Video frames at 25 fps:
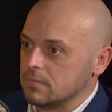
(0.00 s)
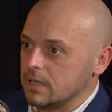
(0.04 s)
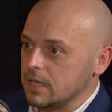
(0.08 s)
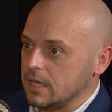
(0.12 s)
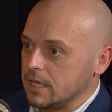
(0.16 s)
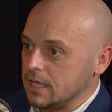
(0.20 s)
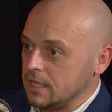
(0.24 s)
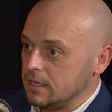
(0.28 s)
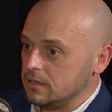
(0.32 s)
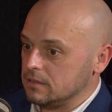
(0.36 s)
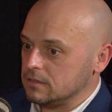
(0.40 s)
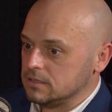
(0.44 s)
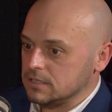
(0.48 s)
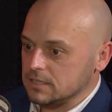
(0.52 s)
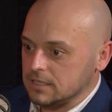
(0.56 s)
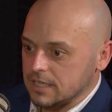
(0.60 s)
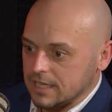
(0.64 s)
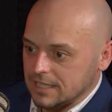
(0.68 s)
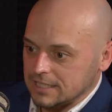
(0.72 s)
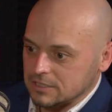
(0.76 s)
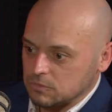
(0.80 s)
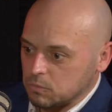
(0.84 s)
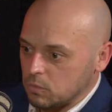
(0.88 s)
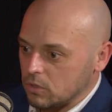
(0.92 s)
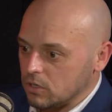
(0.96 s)
in
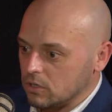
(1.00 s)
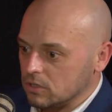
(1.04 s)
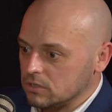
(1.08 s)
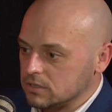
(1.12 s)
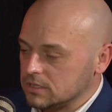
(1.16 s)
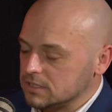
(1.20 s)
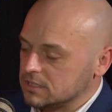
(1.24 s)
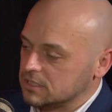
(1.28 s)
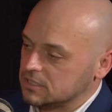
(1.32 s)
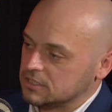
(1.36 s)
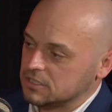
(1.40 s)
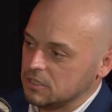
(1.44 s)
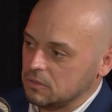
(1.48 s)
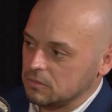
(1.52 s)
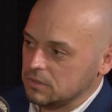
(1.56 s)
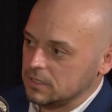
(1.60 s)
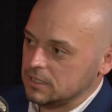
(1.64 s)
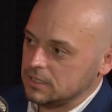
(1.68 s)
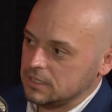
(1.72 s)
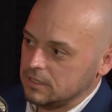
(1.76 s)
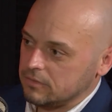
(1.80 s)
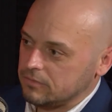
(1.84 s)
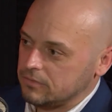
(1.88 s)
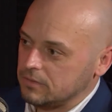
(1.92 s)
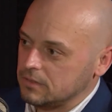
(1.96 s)
today's world is a totally
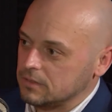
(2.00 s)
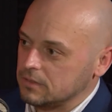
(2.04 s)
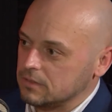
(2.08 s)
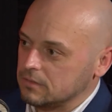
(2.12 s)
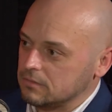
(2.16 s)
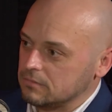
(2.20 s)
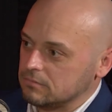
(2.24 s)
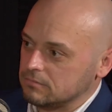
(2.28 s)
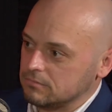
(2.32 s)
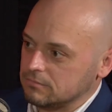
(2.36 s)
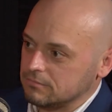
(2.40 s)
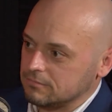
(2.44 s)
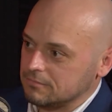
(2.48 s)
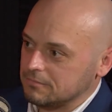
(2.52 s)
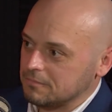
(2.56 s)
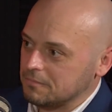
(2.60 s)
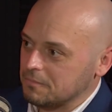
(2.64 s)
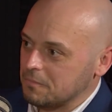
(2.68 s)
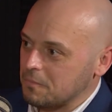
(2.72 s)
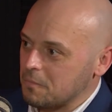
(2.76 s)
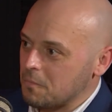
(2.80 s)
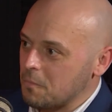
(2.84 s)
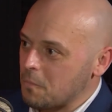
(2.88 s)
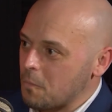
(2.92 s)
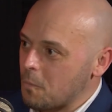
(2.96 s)
different
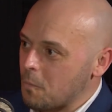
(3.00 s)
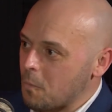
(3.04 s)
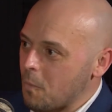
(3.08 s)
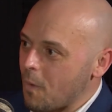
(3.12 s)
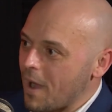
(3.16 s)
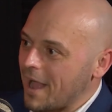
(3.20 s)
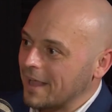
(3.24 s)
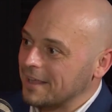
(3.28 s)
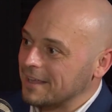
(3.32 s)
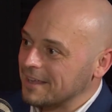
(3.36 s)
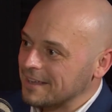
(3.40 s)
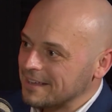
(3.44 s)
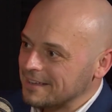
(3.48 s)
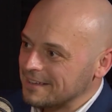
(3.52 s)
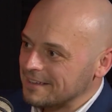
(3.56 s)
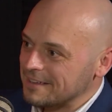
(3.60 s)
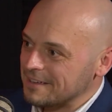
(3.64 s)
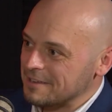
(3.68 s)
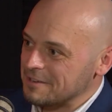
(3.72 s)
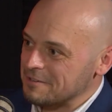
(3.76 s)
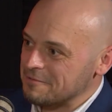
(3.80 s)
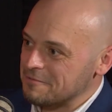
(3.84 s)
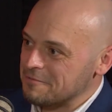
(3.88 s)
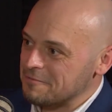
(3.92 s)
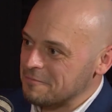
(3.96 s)
way
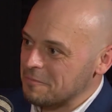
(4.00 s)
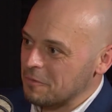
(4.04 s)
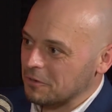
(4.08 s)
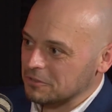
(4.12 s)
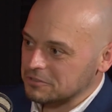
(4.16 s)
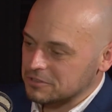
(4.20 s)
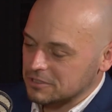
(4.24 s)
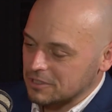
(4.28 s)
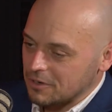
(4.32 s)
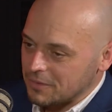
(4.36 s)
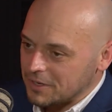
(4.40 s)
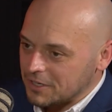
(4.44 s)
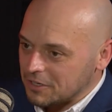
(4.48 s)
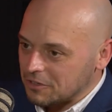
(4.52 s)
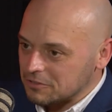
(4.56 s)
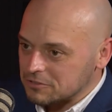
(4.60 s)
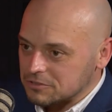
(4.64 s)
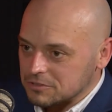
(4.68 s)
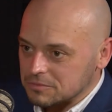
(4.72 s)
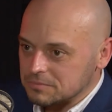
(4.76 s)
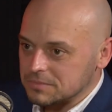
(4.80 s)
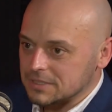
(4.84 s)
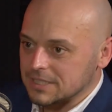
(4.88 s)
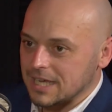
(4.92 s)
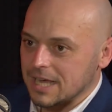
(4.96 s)
of what's going on
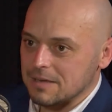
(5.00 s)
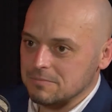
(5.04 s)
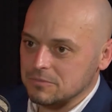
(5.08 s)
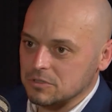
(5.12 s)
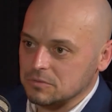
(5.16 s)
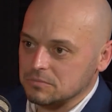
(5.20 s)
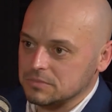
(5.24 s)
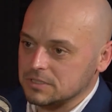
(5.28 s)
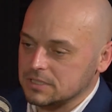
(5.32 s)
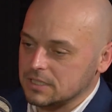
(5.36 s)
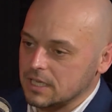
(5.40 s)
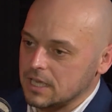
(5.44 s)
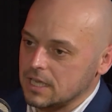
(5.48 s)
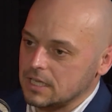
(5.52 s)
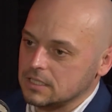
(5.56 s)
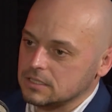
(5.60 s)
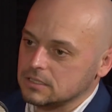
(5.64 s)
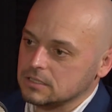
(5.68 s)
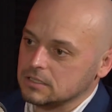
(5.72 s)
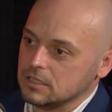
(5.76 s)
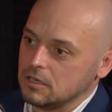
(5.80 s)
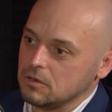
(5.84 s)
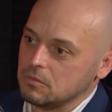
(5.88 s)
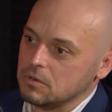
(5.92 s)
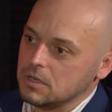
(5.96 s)
sometimes upstairs.
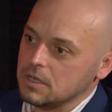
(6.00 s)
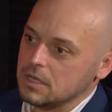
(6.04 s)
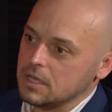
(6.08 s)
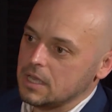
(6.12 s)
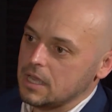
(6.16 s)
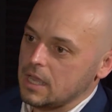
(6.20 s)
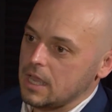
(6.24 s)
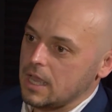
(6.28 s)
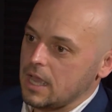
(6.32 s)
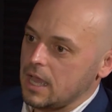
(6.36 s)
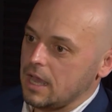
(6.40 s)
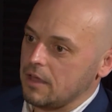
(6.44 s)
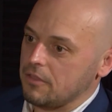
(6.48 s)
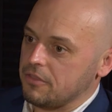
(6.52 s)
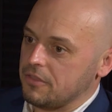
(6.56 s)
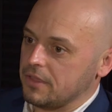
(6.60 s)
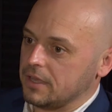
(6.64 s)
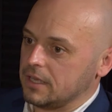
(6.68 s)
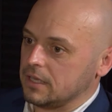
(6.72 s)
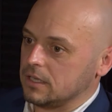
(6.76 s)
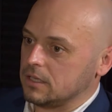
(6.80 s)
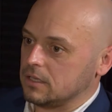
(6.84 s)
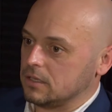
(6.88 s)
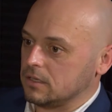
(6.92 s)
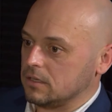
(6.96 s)
So I
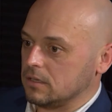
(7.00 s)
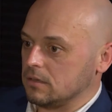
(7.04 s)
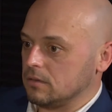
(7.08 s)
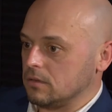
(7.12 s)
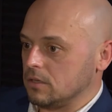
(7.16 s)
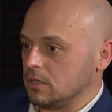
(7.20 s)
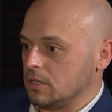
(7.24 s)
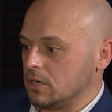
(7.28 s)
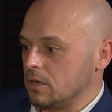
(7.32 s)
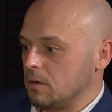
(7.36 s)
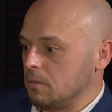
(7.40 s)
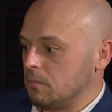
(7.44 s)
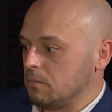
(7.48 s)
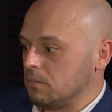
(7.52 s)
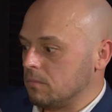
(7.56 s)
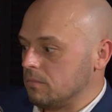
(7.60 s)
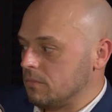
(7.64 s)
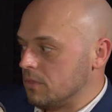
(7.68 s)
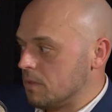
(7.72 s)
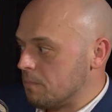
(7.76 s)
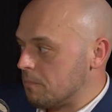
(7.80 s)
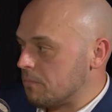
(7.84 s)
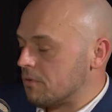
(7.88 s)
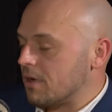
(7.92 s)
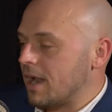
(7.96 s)
think
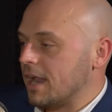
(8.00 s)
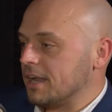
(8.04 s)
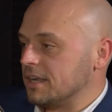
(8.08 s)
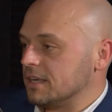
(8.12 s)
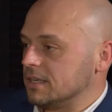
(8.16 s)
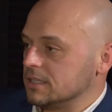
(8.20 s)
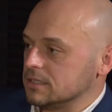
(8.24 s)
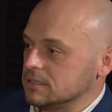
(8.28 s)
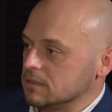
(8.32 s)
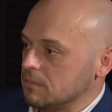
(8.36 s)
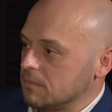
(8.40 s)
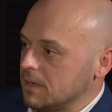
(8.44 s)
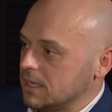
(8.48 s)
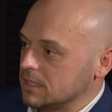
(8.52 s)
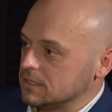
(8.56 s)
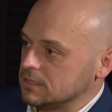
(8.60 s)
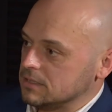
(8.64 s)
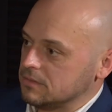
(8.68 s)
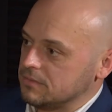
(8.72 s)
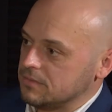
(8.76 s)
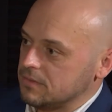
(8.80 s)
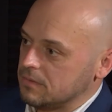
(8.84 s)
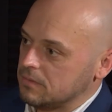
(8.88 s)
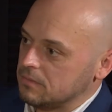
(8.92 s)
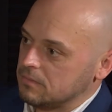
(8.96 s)
the brand is a
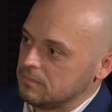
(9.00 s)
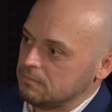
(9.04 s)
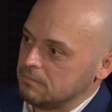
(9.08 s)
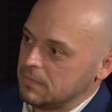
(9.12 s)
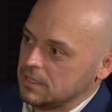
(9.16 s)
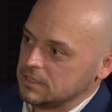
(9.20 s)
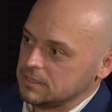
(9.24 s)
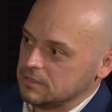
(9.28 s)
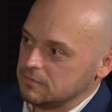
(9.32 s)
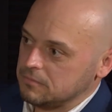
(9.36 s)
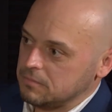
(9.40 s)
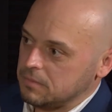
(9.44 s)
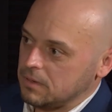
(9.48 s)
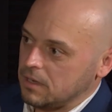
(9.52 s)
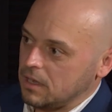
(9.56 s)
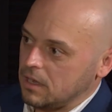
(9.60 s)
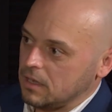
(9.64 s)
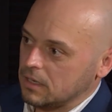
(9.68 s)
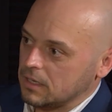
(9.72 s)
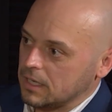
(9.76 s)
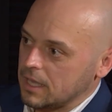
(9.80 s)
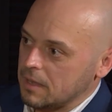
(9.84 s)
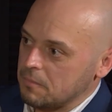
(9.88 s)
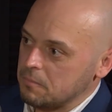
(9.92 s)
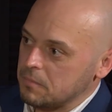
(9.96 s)
massive part
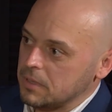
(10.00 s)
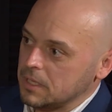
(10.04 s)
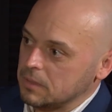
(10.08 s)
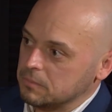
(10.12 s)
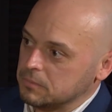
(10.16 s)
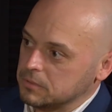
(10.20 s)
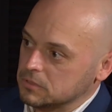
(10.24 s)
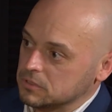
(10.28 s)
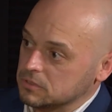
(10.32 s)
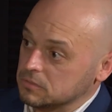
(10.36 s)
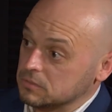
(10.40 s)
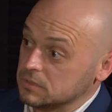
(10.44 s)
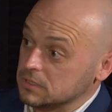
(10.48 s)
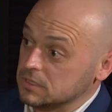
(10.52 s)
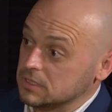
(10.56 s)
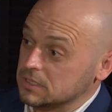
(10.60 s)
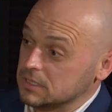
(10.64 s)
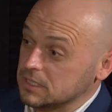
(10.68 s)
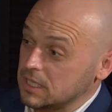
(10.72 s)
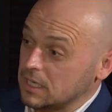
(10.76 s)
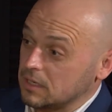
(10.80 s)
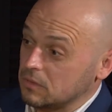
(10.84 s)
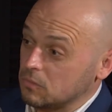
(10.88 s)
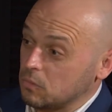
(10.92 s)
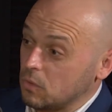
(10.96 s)
in getting people to
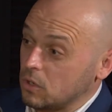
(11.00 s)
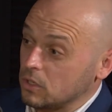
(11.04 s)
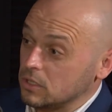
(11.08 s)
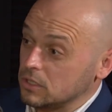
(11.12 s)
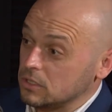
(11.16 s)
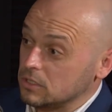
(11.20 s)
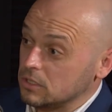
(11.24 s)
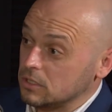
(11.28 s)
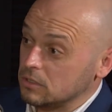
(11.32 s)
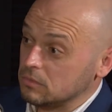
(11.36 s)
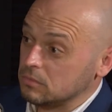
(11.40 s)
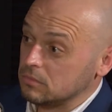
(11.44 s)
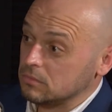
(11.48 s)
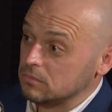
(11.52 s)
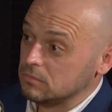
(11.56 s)
understand what you do.